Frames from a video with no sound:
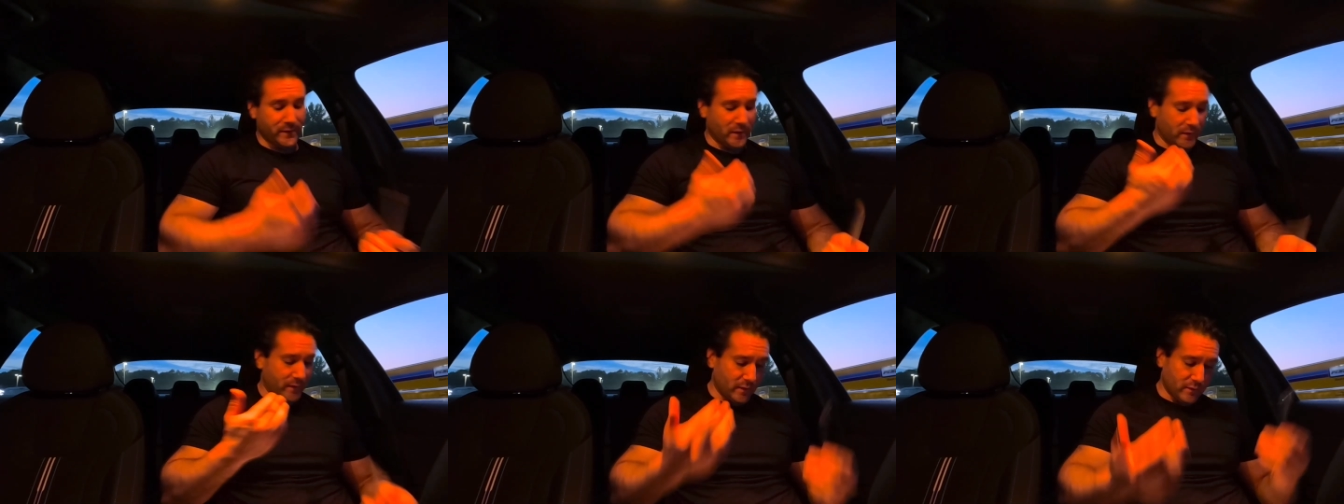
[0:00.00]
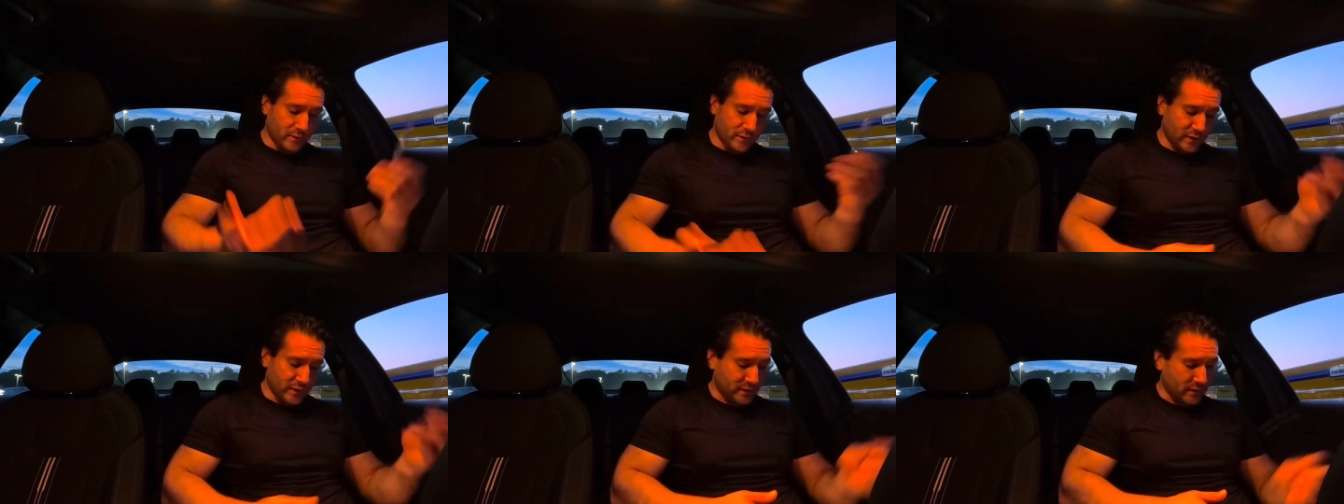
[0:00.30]
So
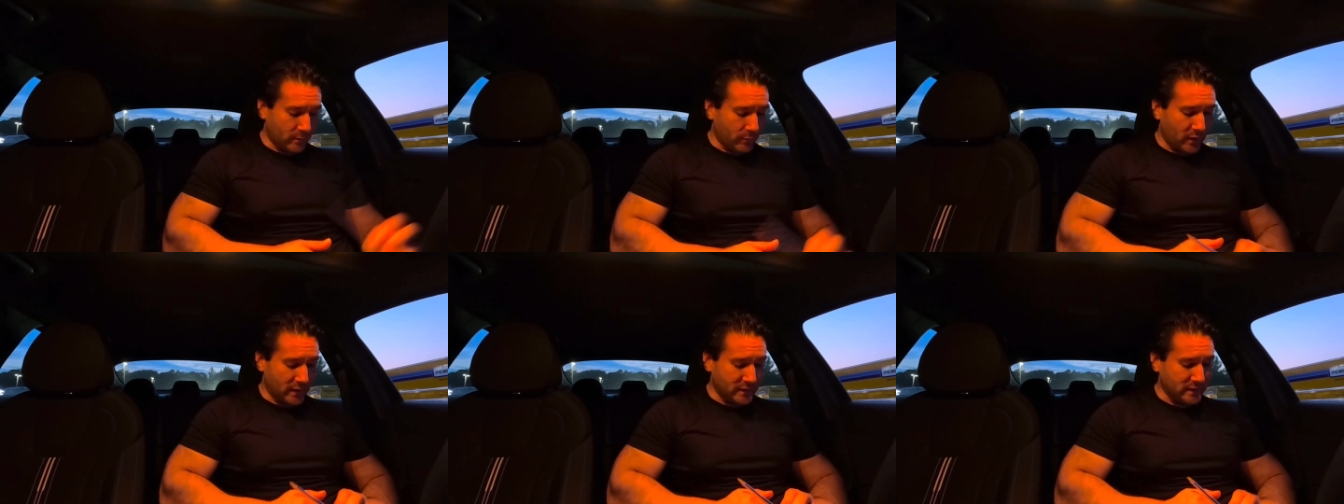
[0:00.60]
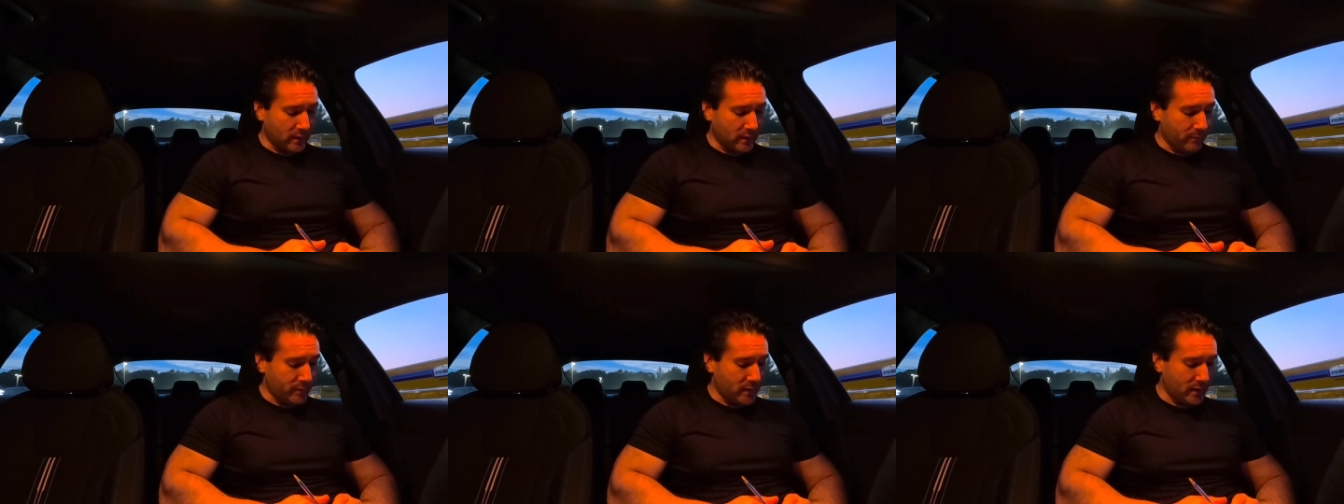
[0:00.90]
these are just some
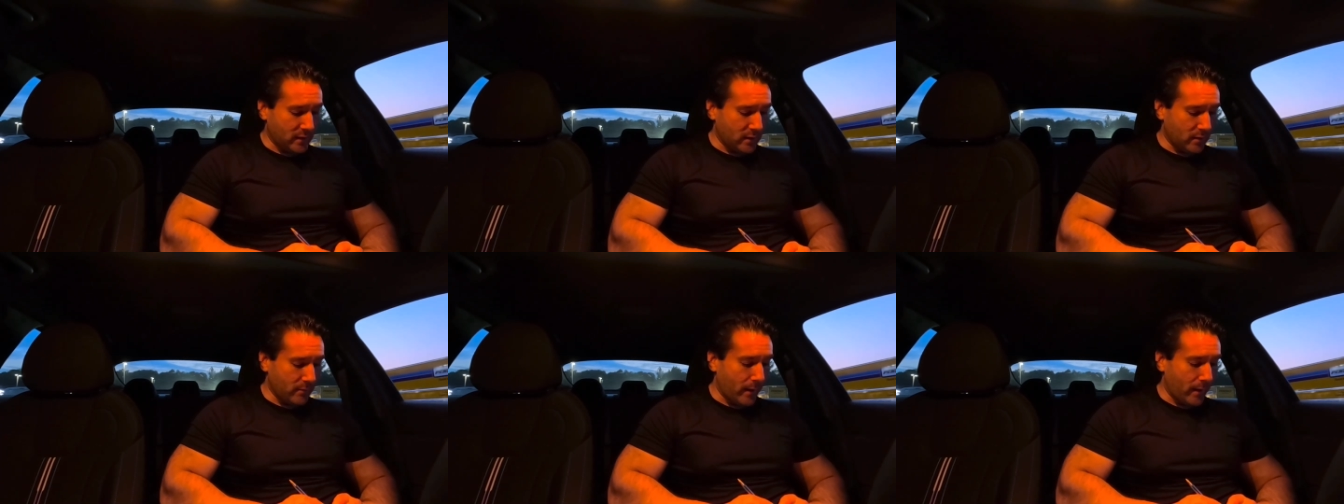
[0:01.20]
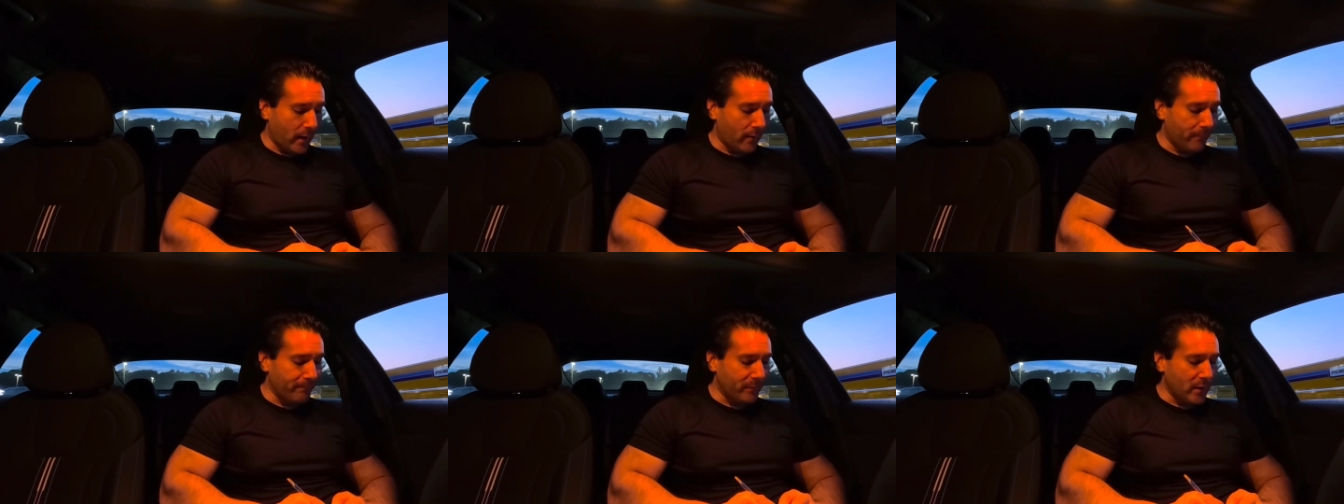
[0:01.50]
things that I'm thinking
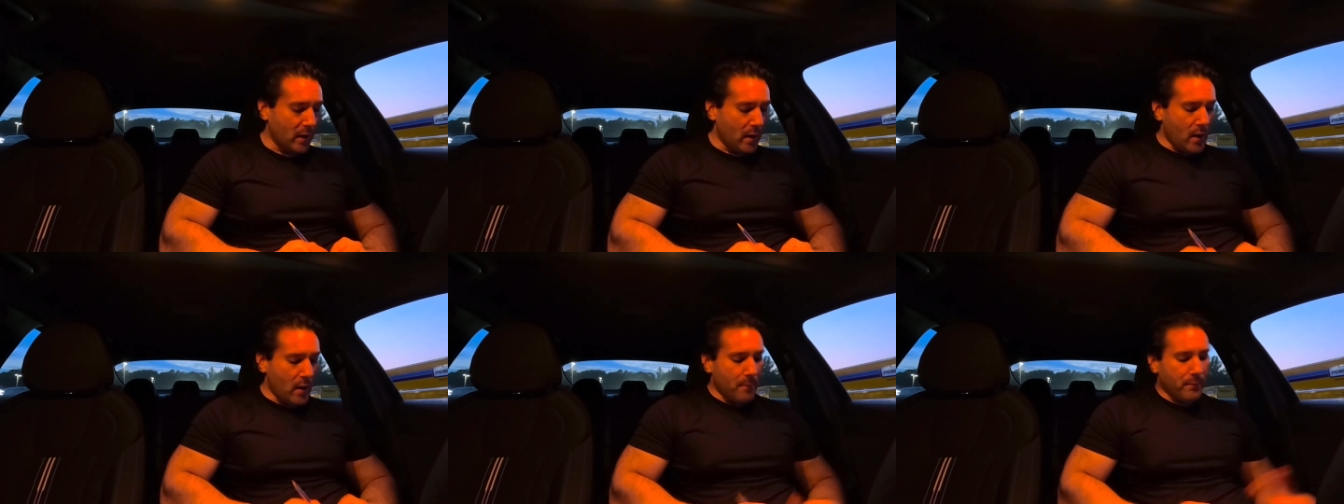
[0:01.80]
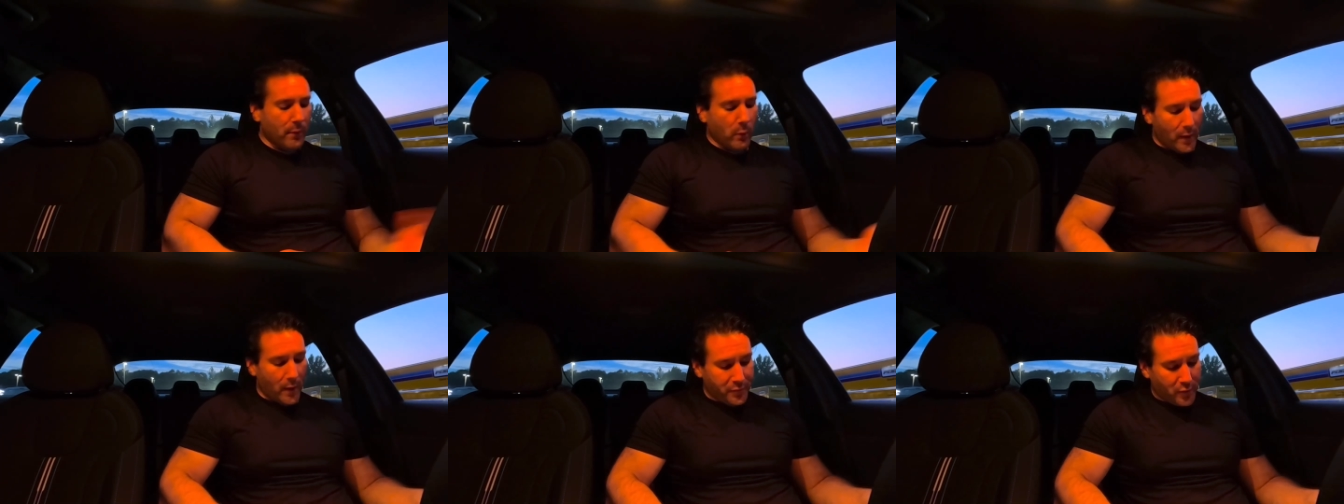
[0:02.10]
about.
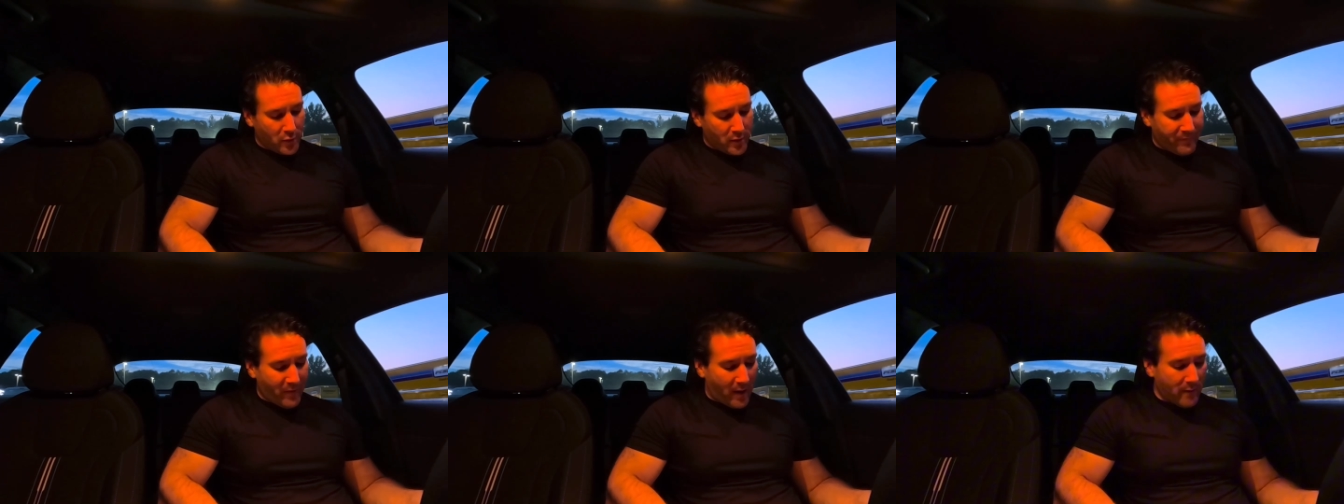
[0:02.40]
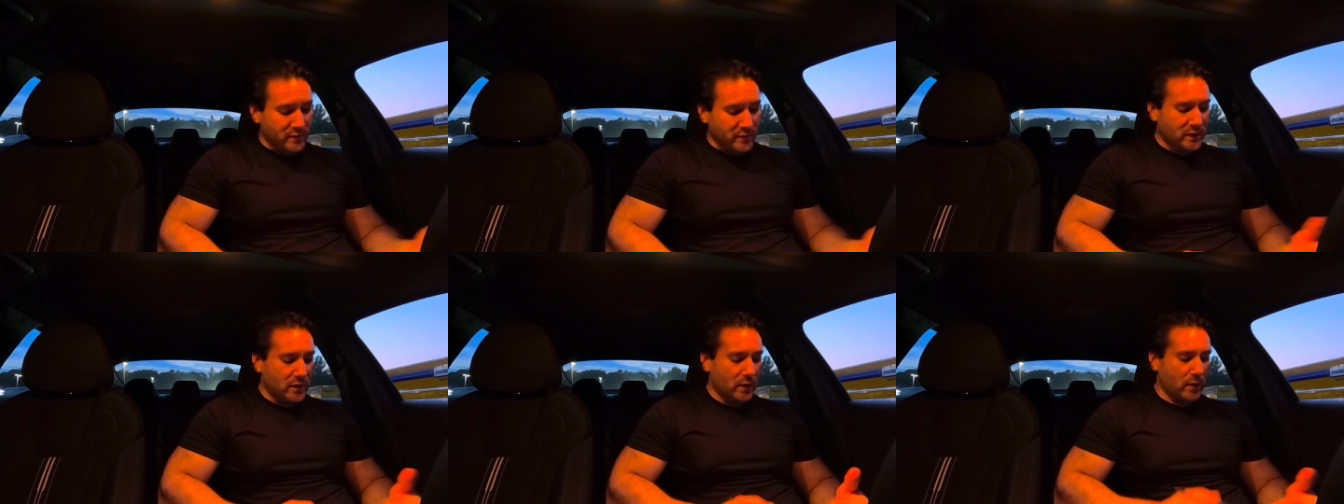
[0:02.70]
But
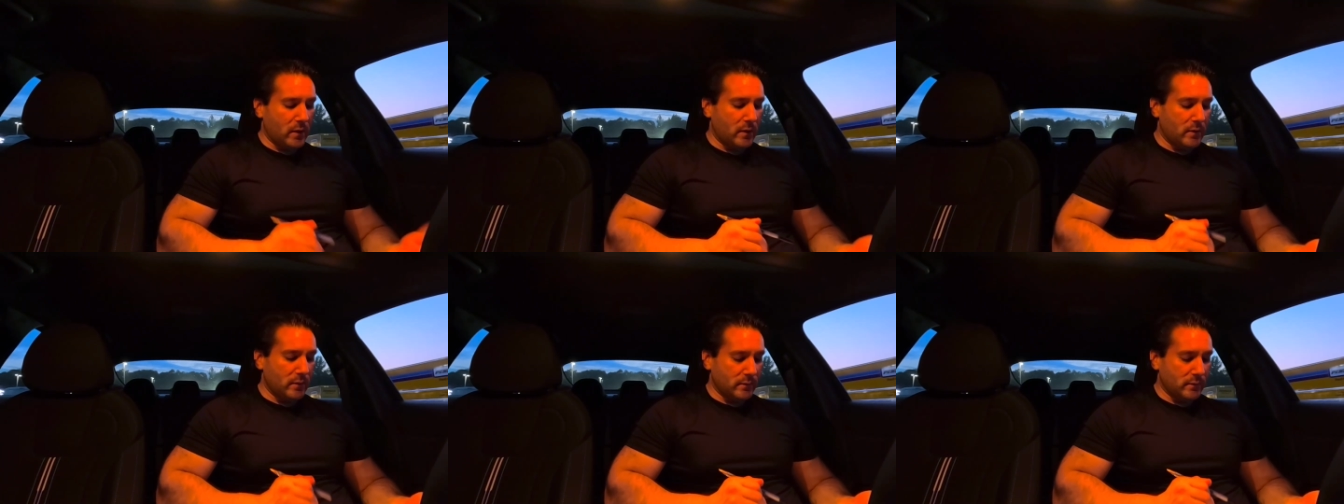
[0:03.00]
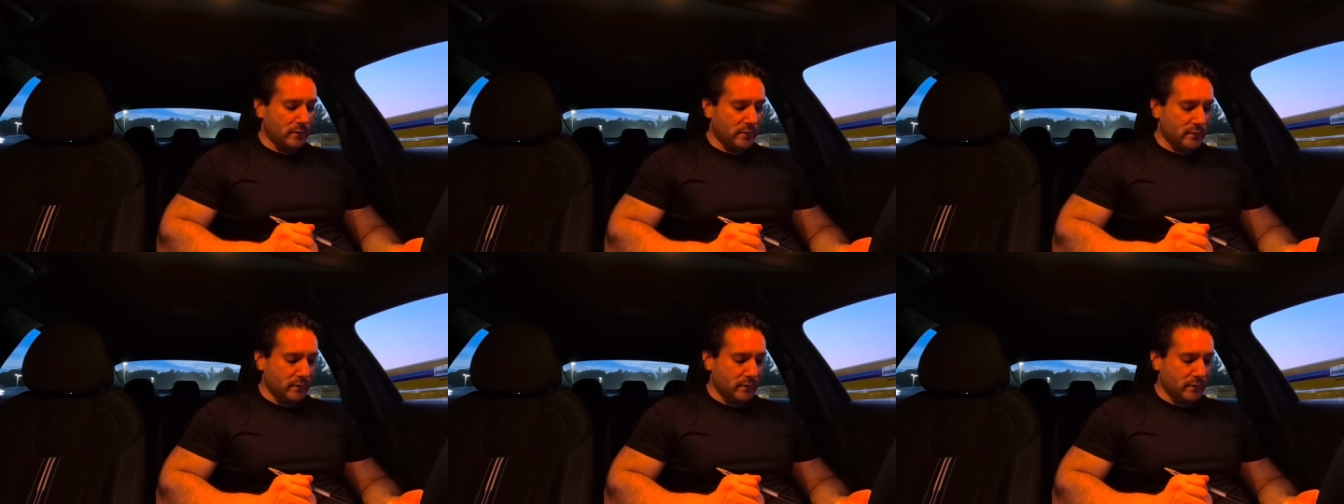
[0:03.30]
135 was good.